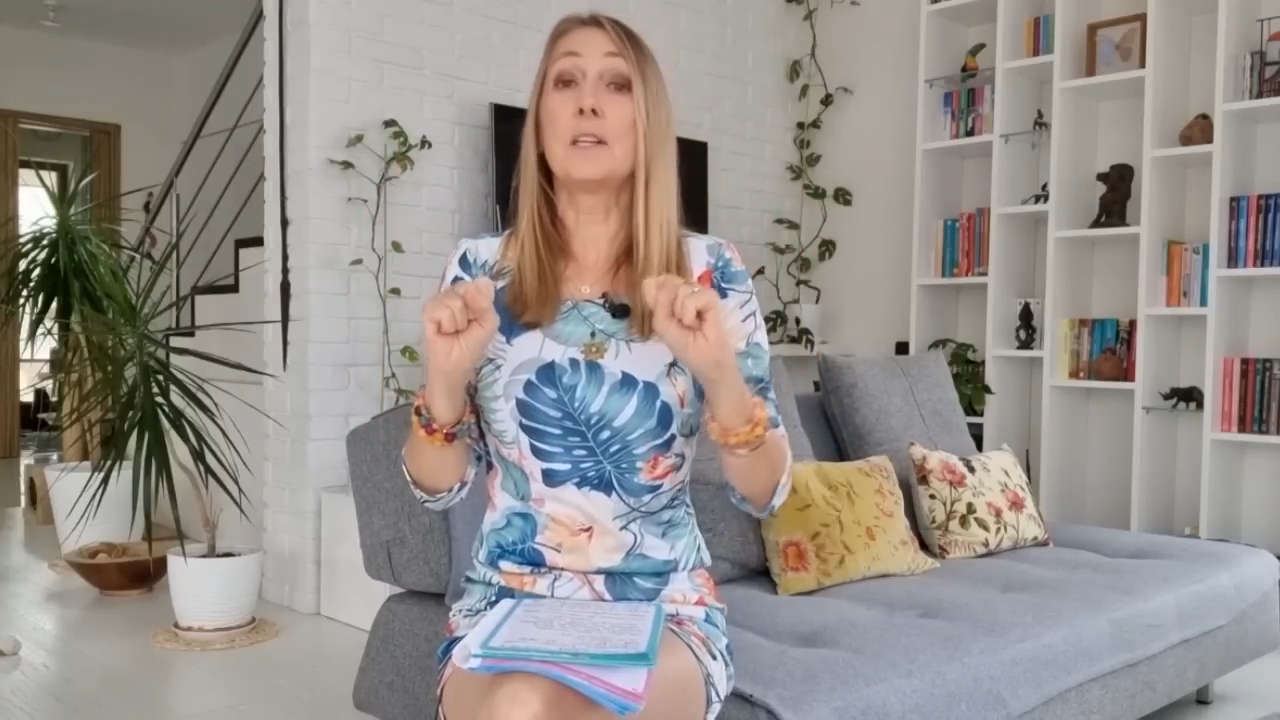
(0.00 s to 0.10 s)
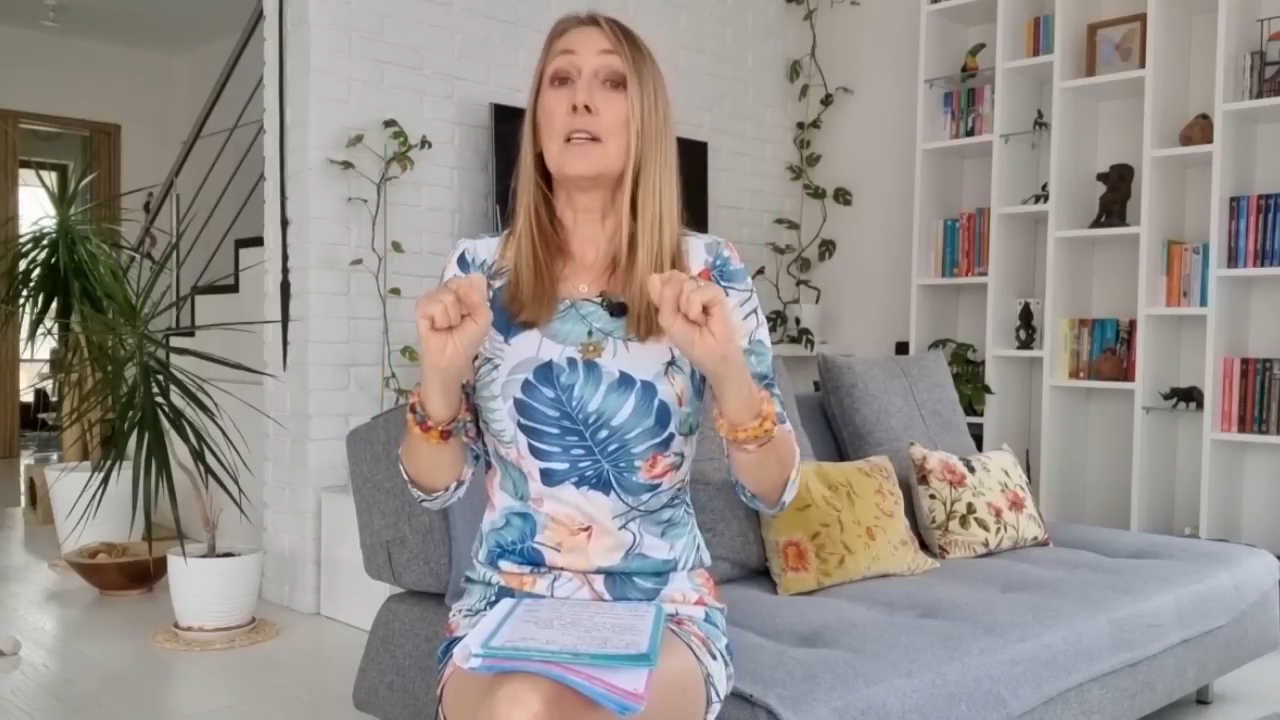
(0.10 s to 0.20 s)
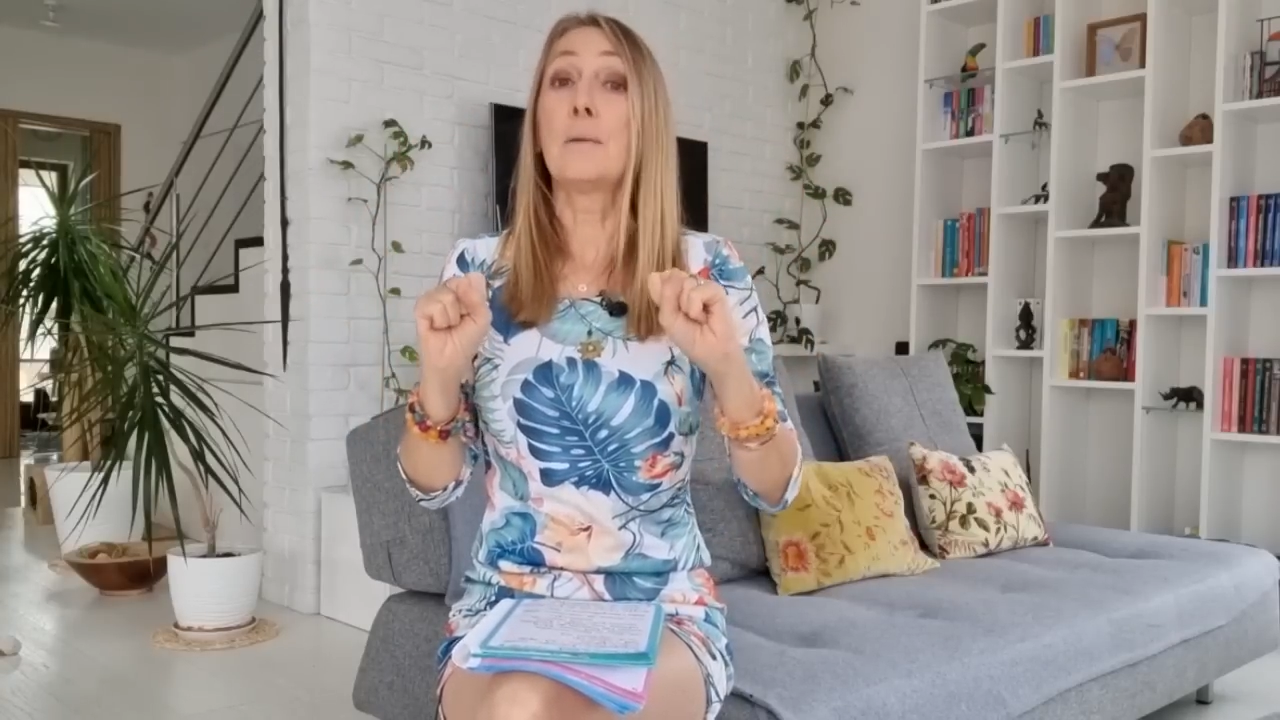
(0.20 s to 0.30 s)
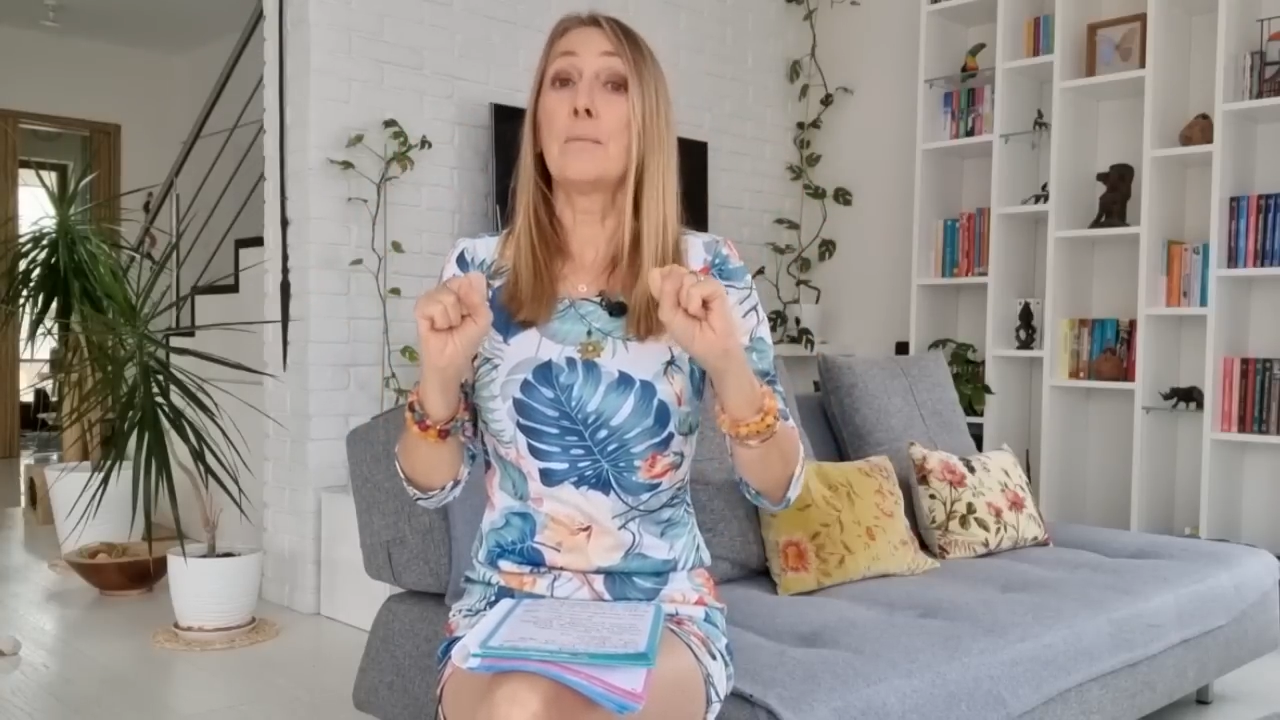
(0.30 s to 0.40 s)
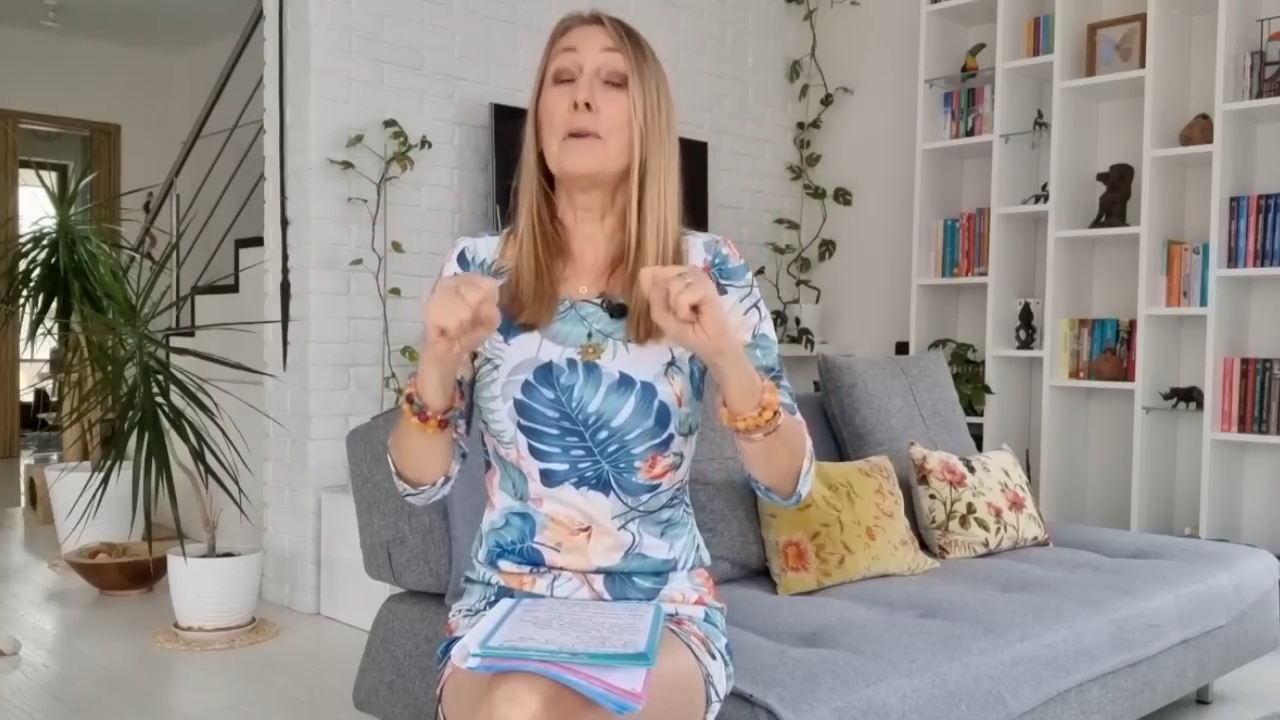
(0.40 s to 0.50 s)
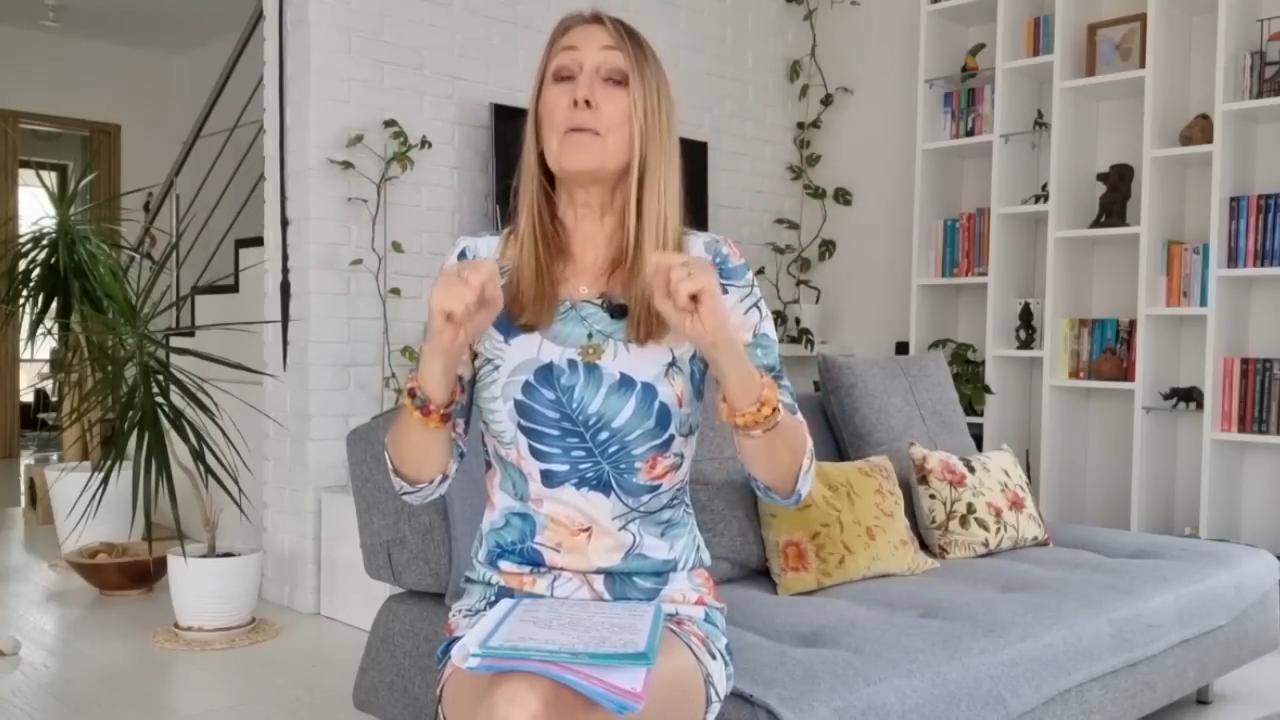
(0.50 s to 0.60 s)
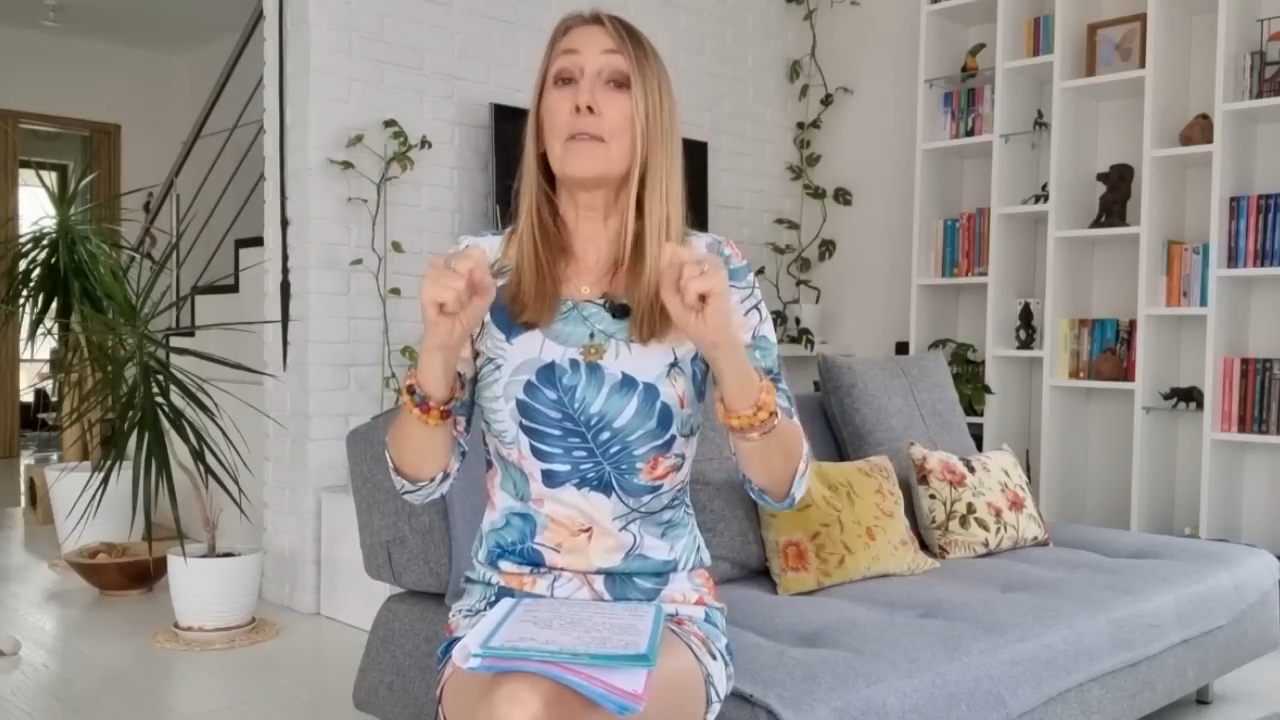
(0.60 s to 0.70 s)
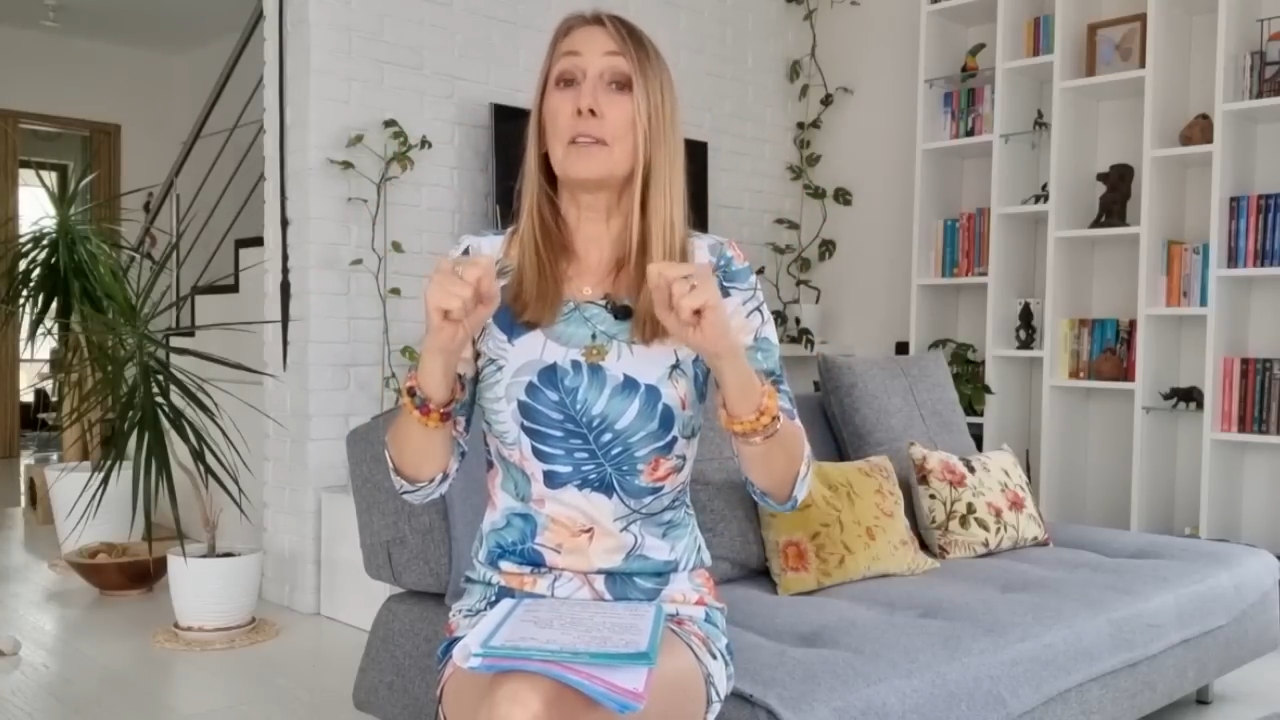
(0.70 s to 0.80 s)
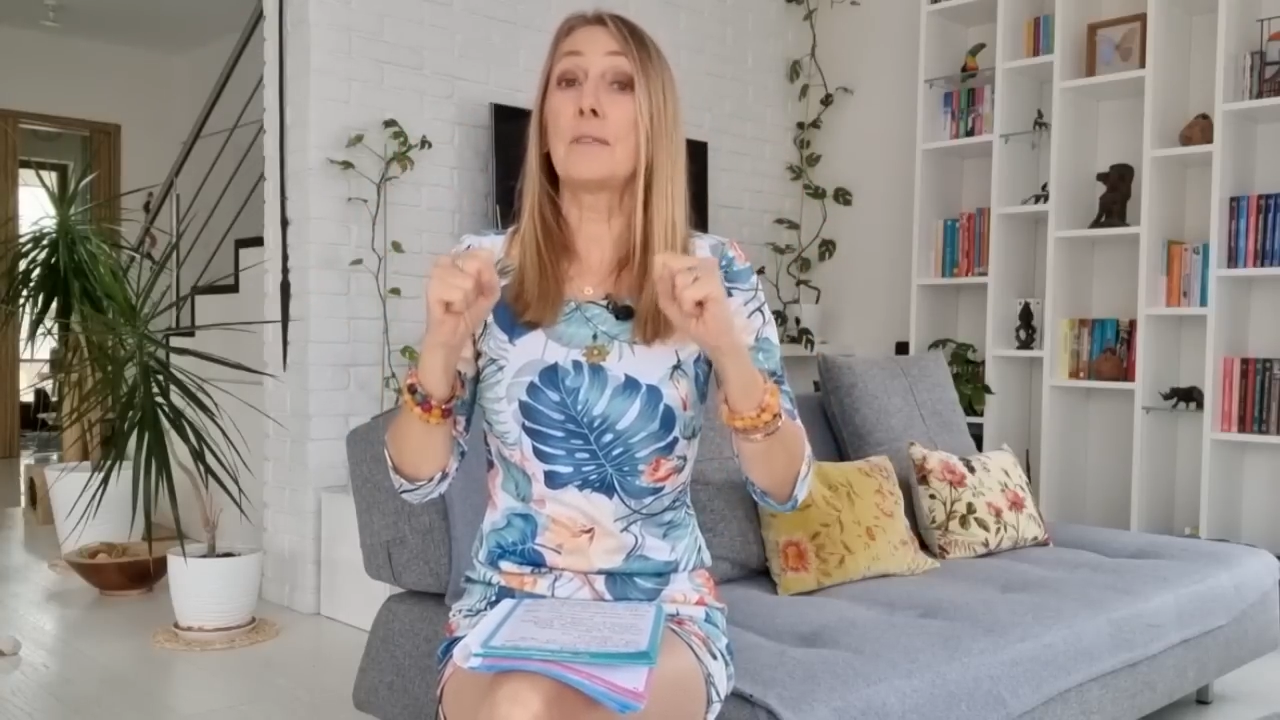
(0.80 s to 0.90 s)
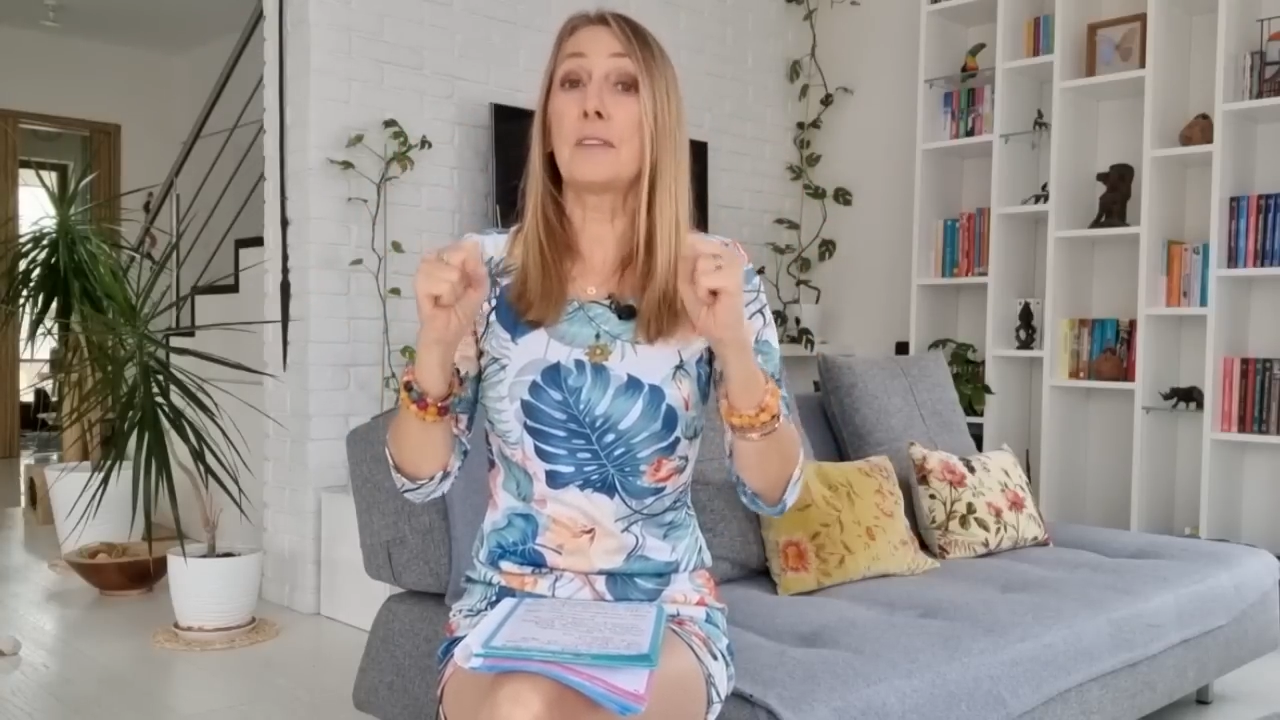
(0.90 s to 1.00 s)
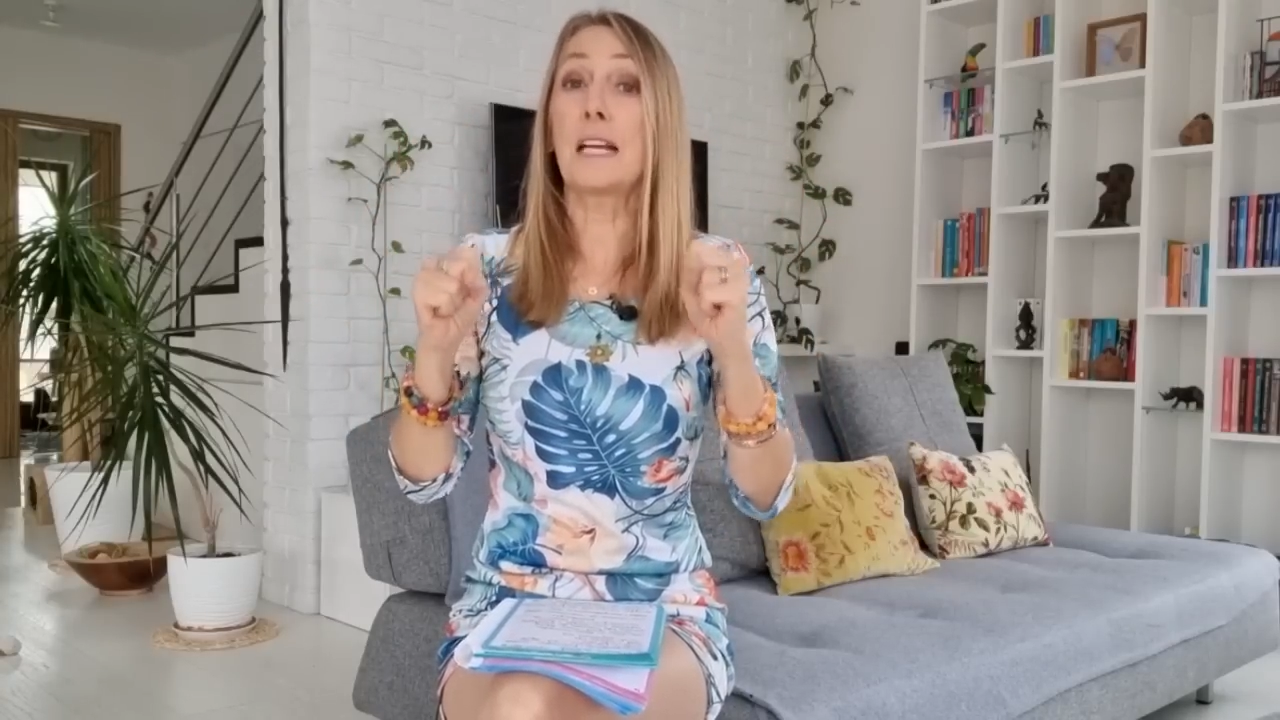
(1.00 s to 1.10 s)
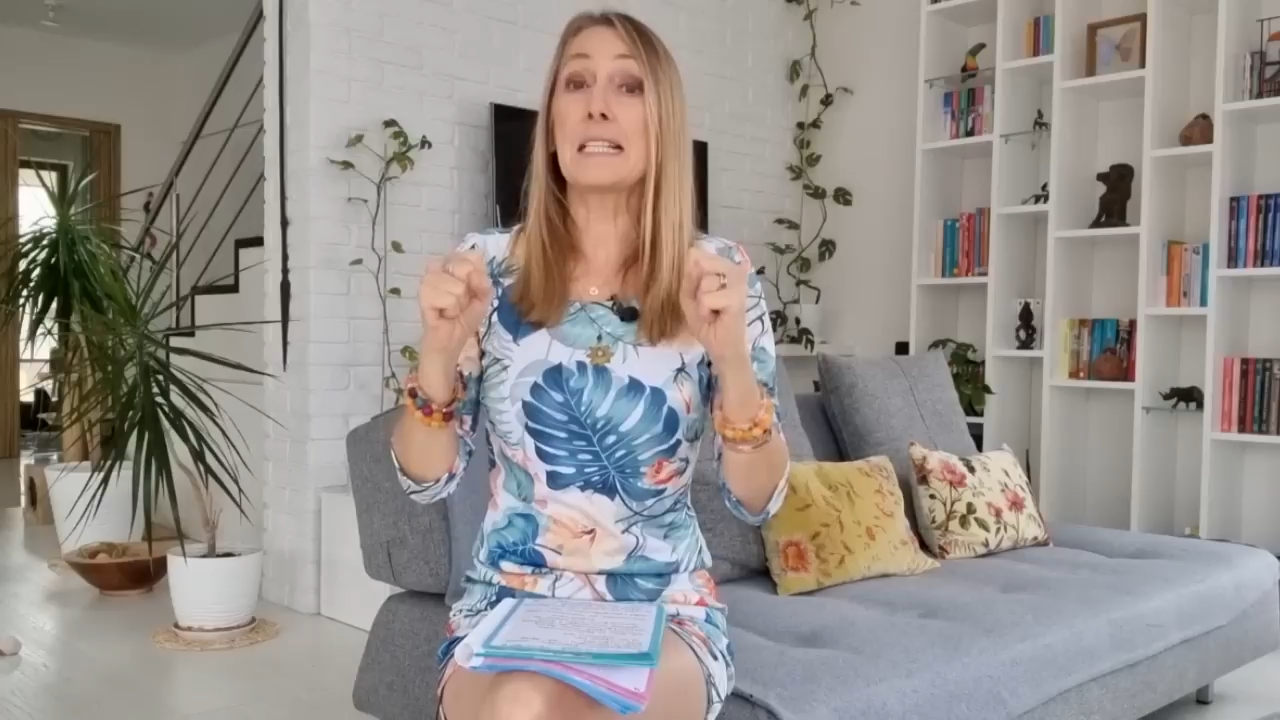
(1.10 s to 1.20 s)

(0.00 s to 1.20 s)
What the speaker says: serotonin